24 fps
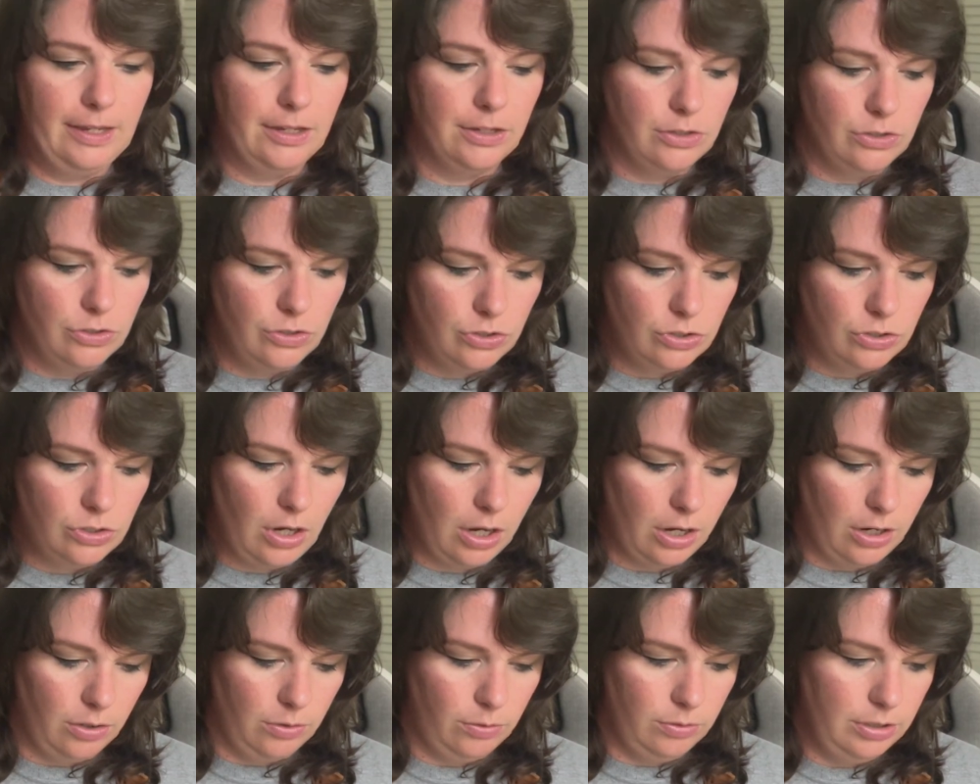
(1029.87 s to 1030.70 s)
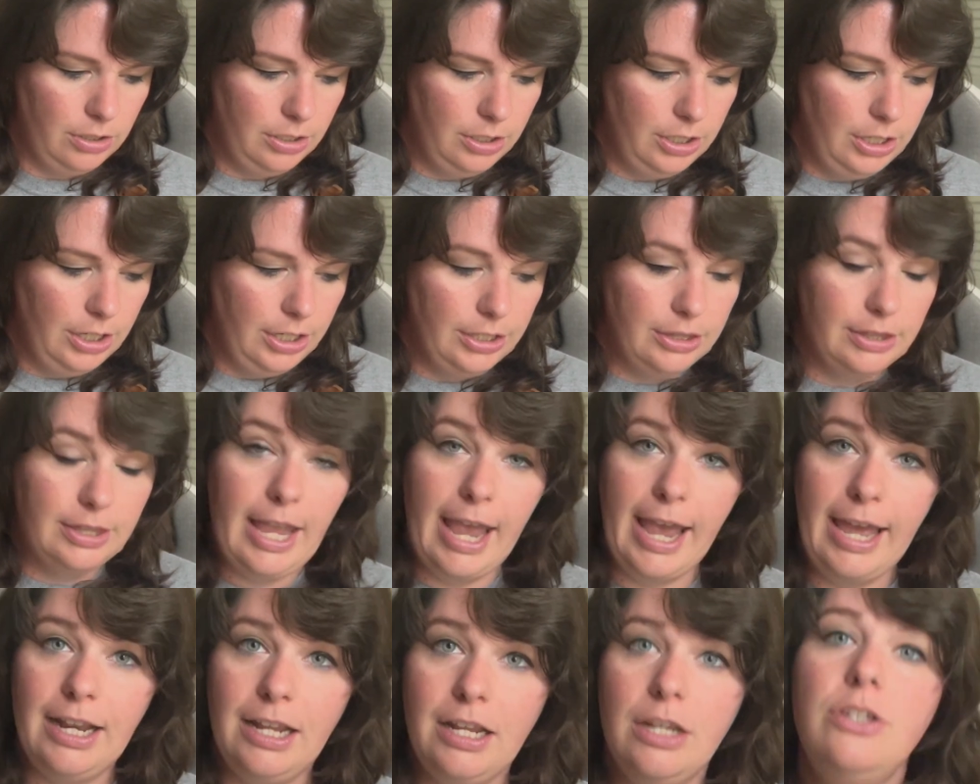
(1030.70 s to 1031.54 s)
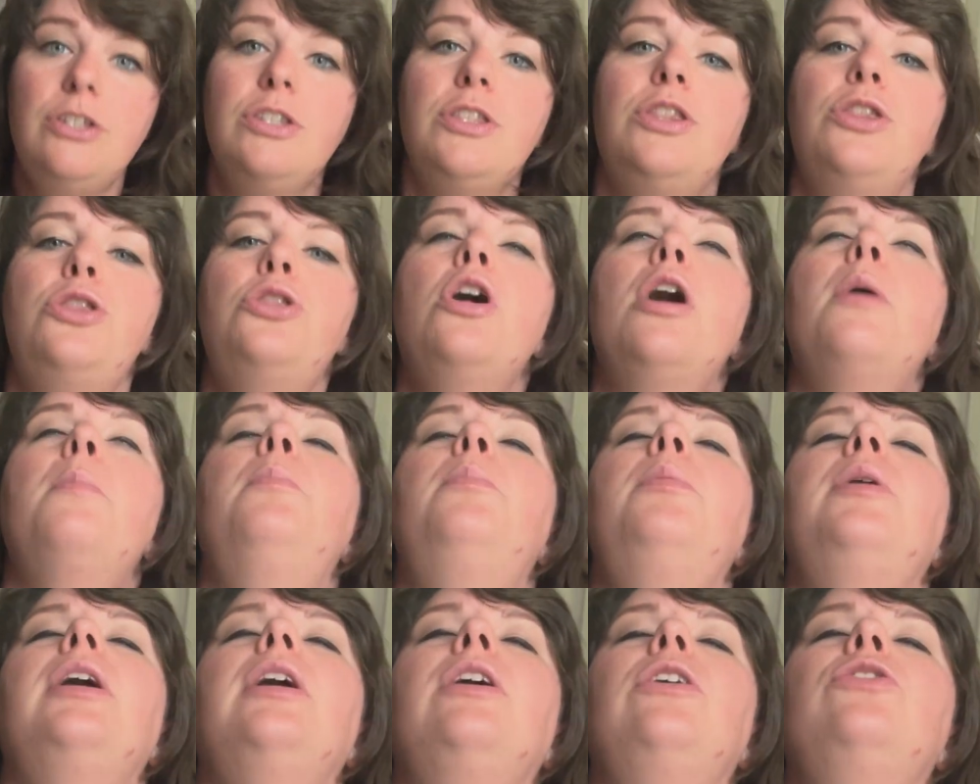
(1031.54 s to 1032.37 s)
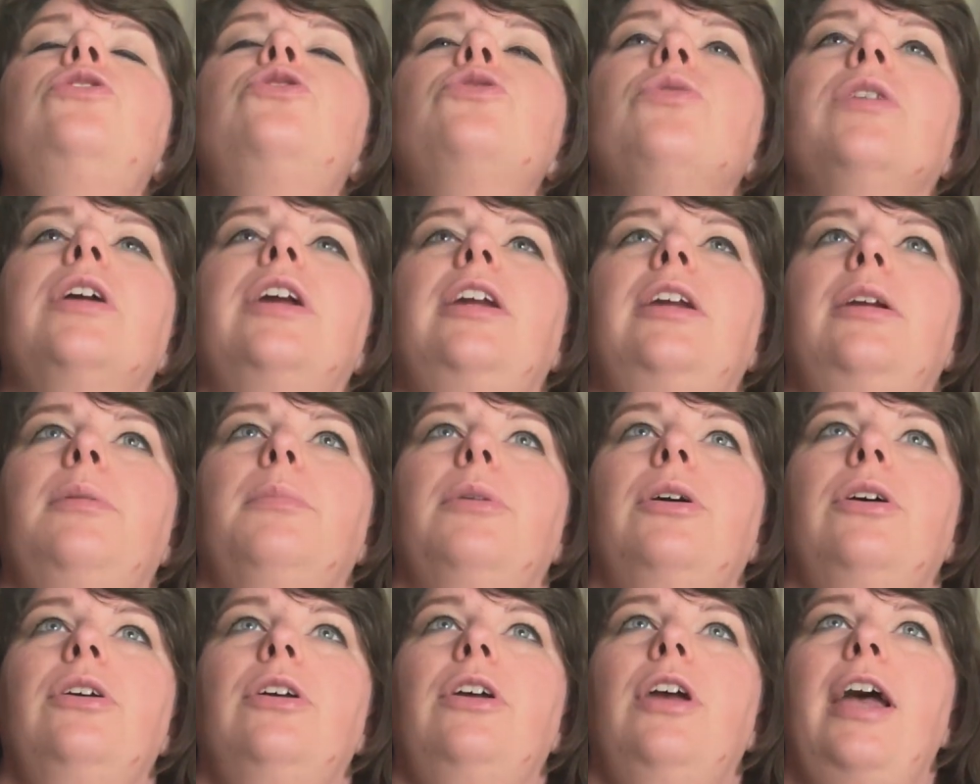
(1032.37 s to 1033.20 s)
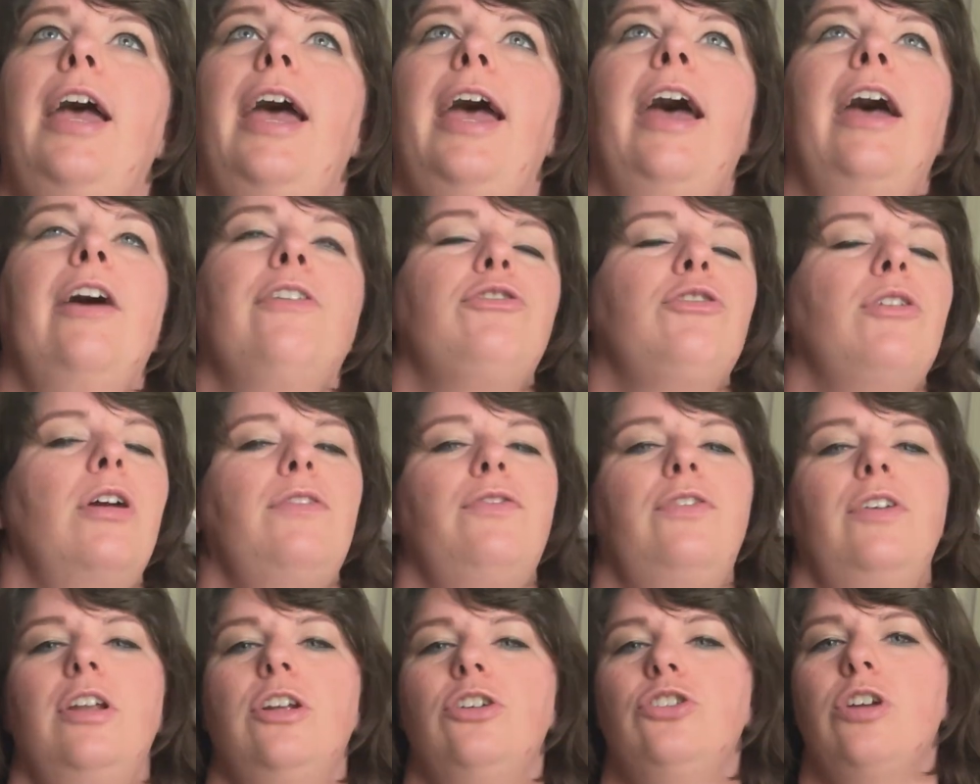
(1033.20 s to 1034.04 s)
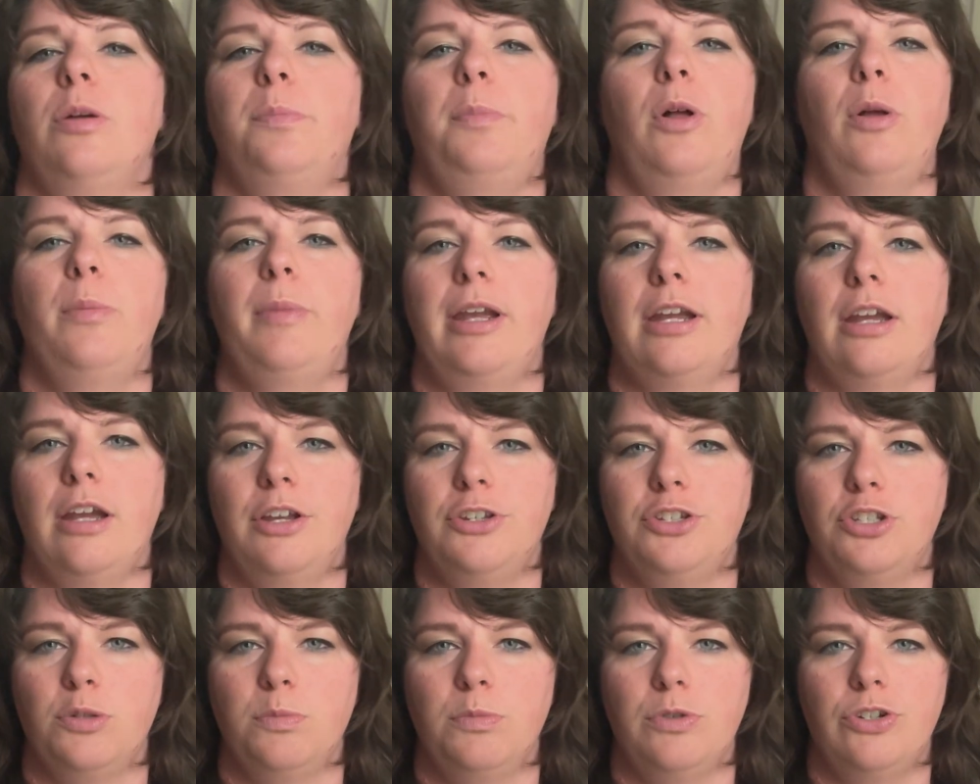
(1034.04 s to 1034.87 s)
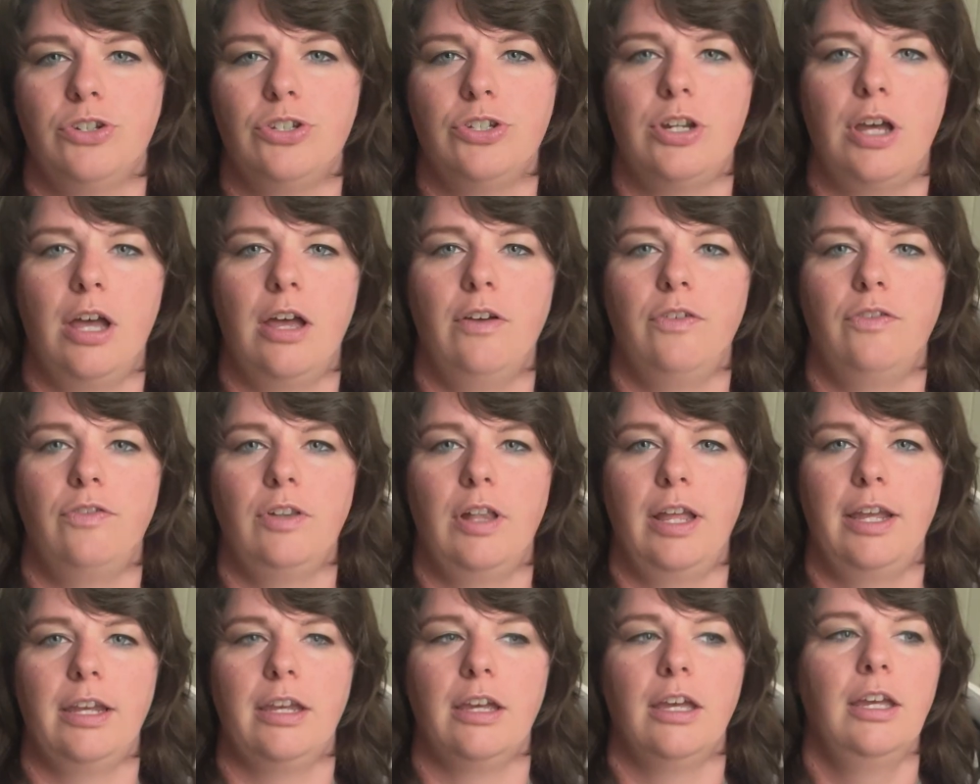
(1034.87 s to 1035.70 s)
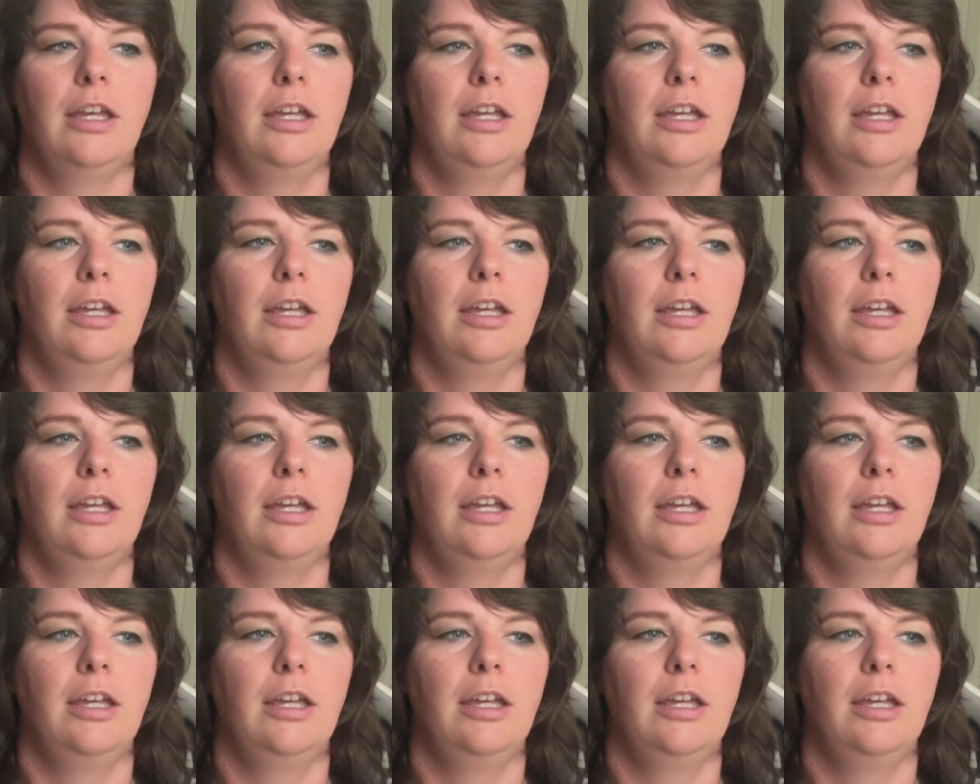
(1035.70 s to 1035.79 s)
So that is the big dream. After I finish up all my customer stuff, like,